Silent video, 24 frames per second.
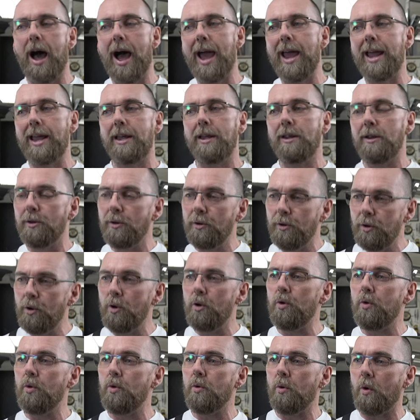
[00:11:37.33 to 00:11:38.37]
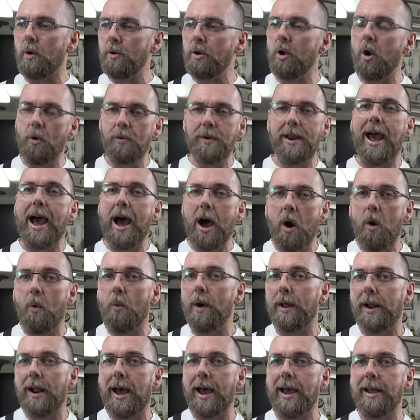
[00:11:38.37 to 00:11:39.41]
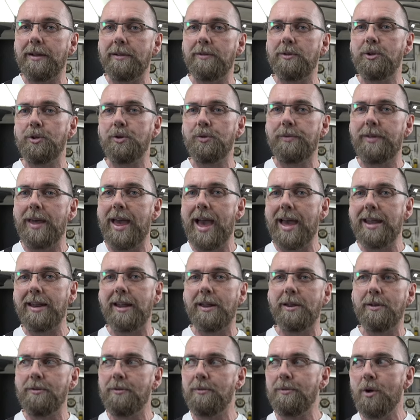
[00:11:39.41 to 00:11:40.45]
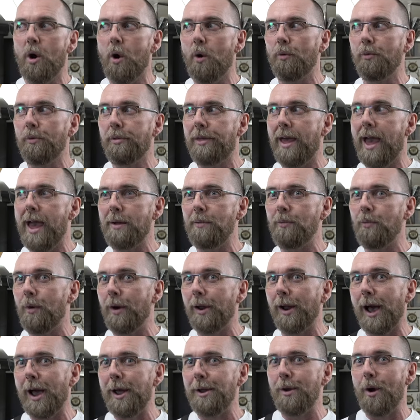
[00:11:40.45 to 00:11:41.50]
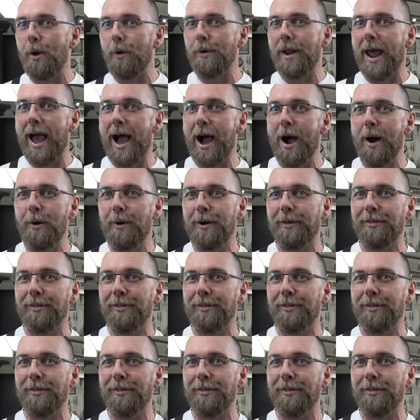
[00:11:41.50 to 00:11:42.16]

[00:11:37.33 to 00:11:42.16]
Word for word: I knew or know now what I knew then and know then what I know now